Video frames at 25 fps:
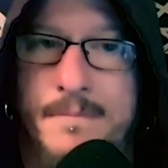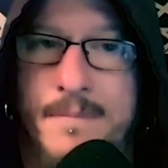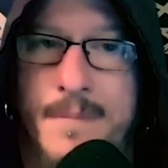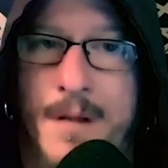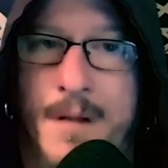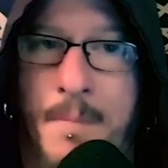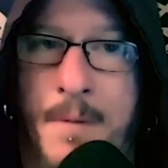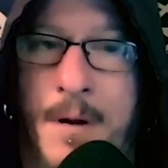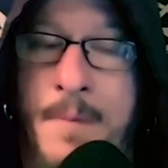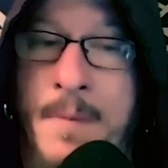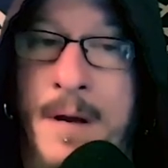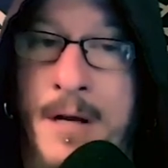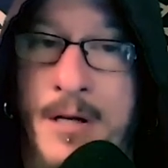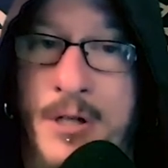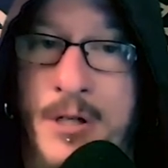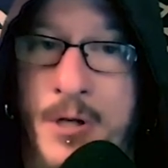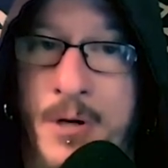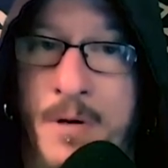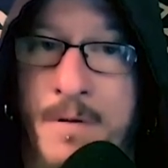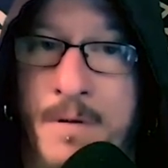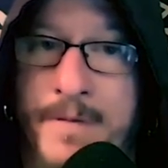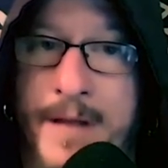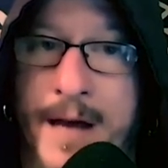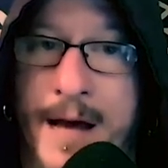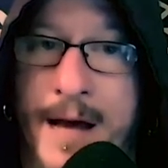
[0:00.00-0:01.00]
I'm going to make
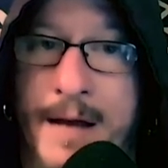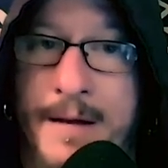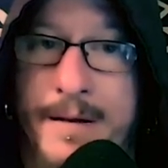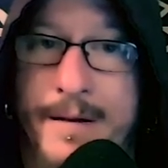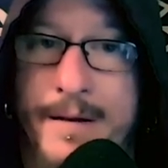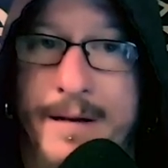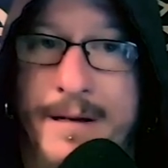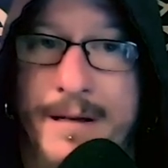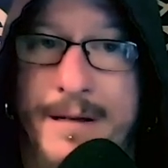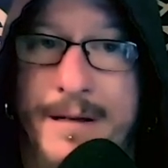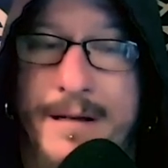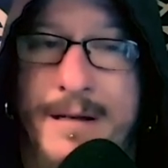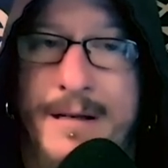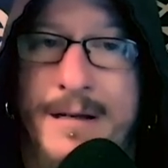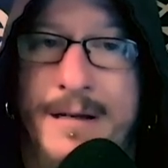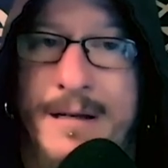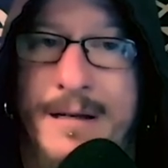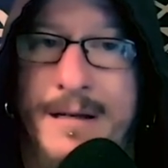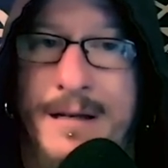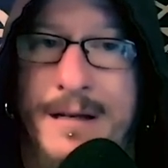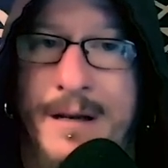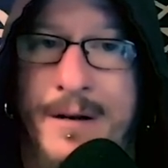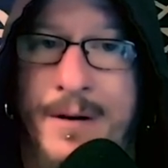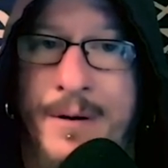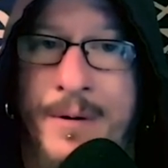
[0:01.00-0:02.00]
sure of that,
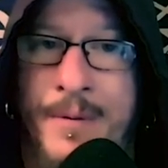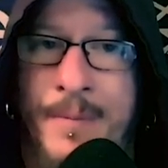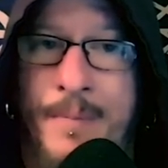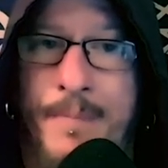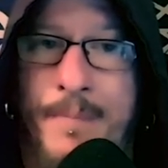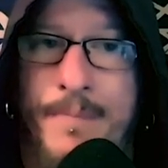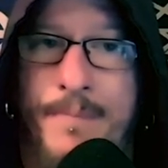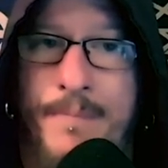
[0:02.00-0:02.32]
you know.